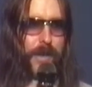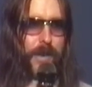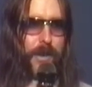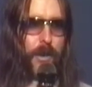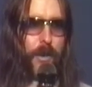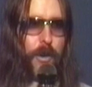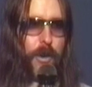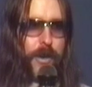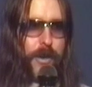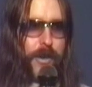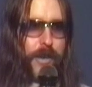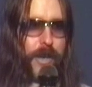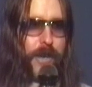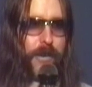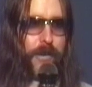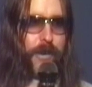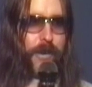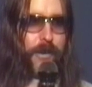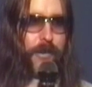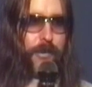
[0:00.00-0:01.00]
light in
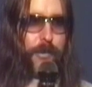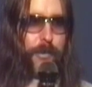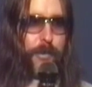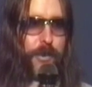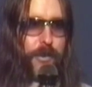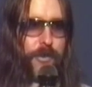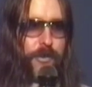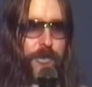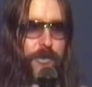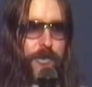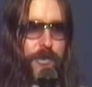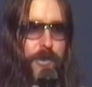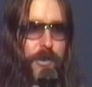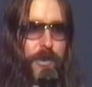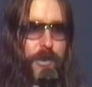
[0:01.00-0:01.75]
areas, which